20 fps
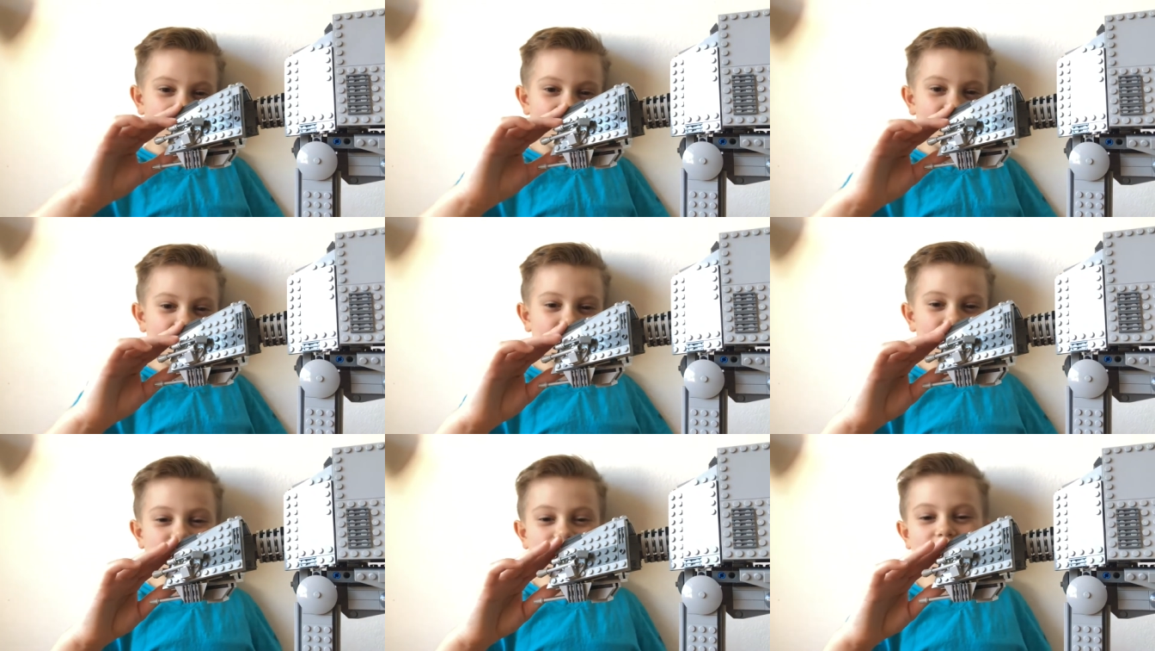
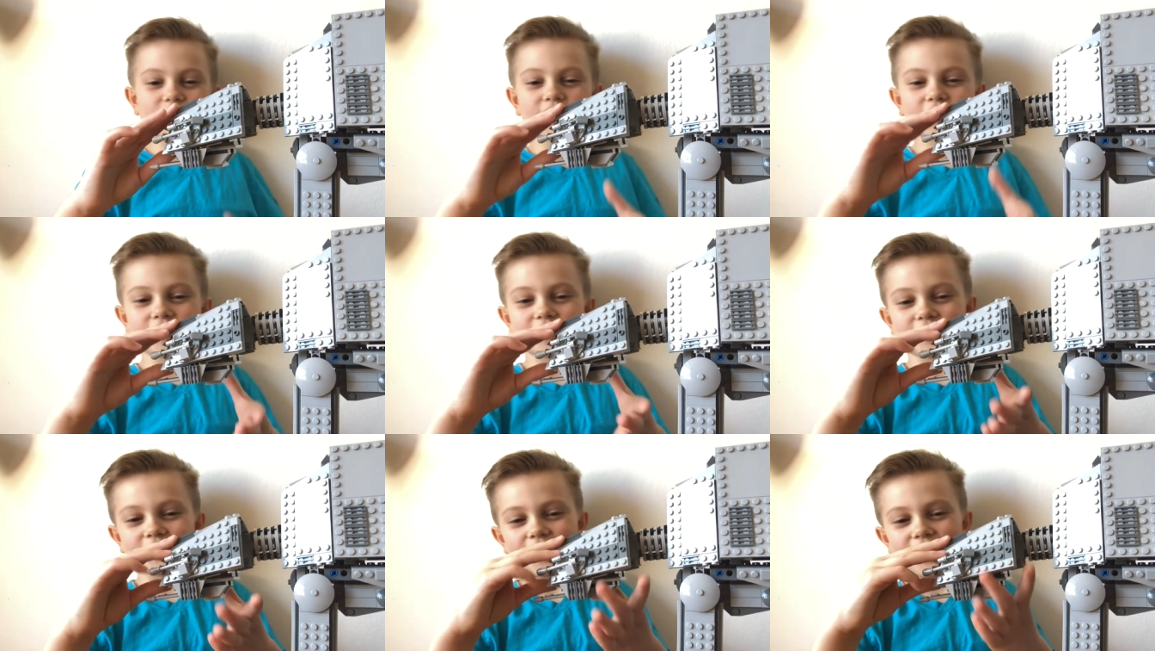I
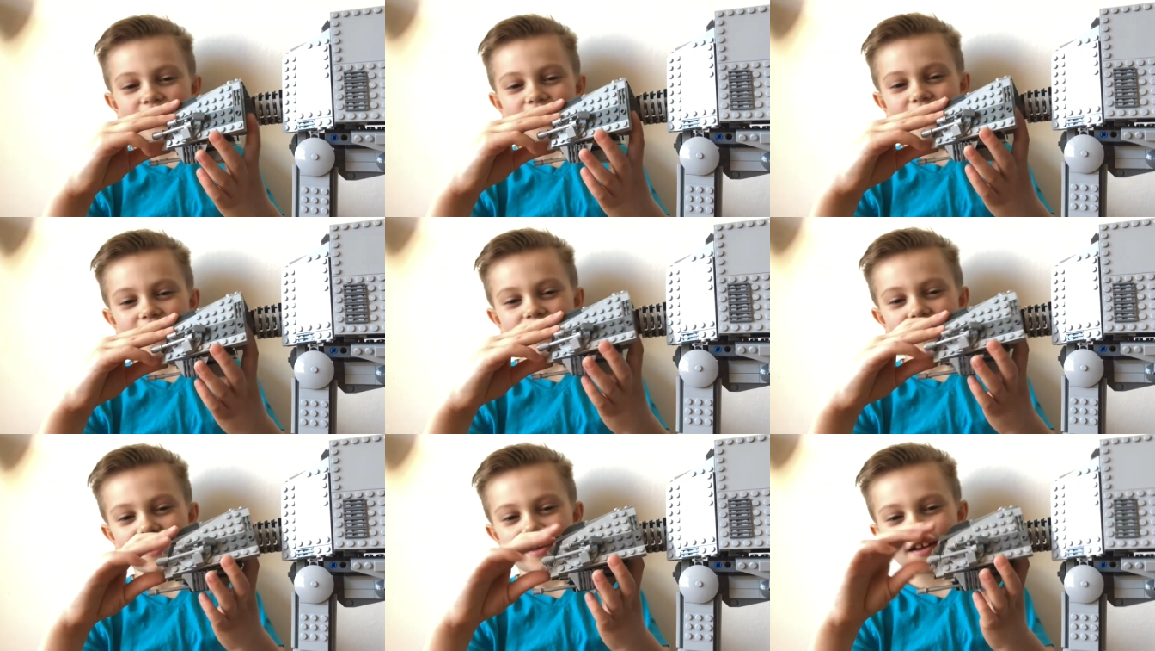really like
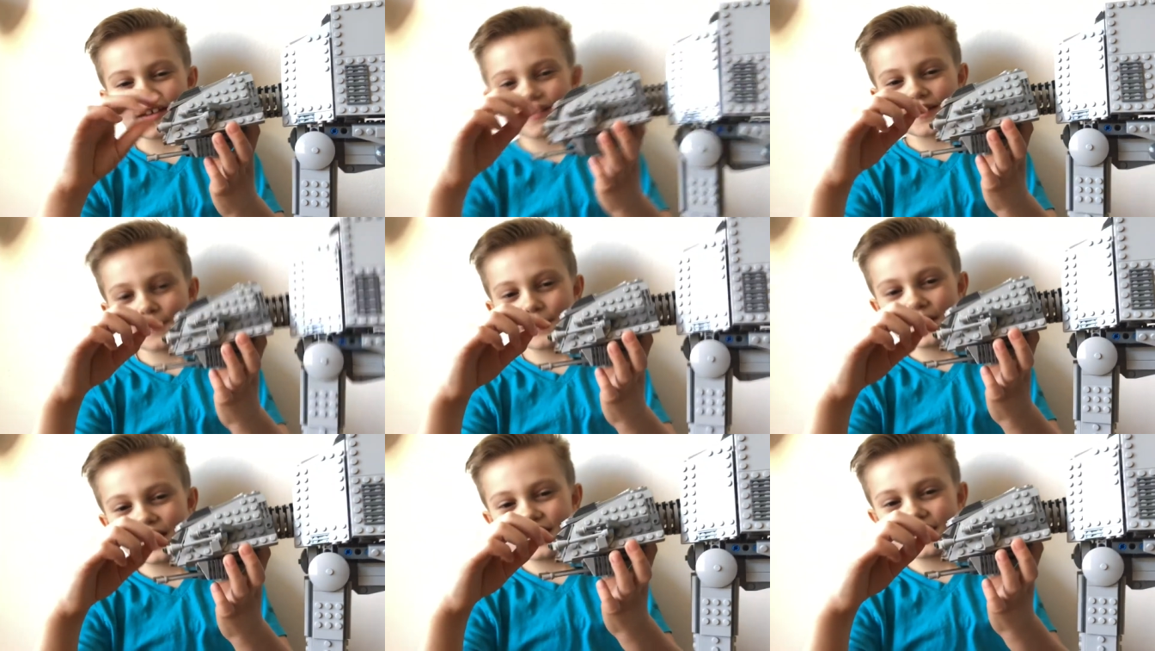how they
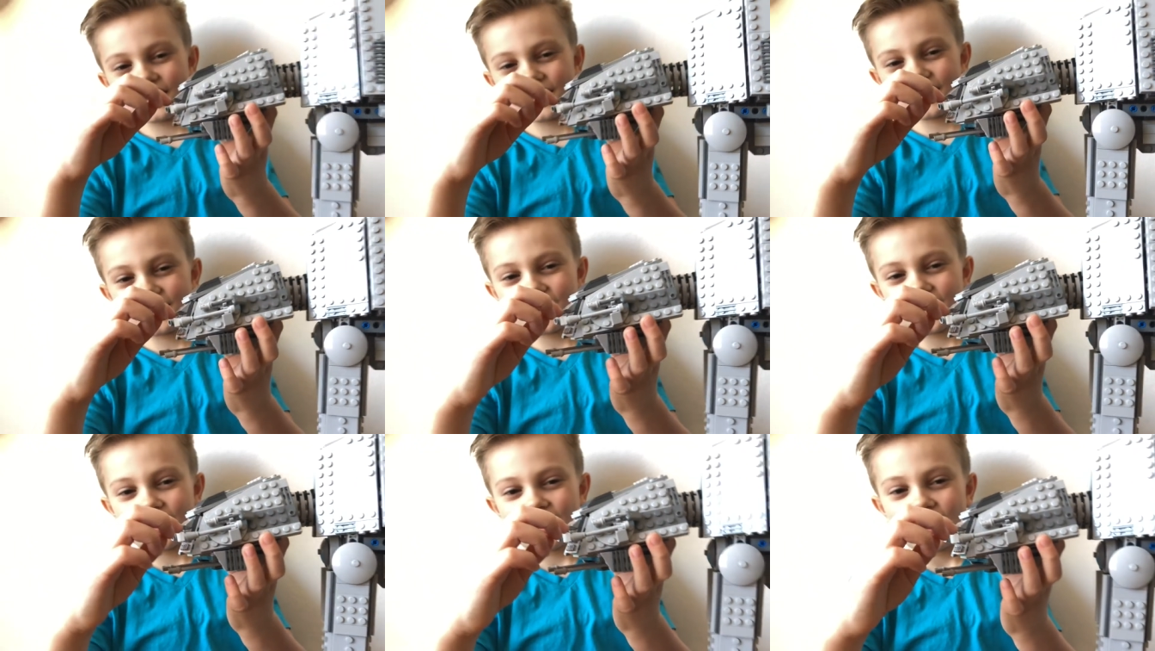made this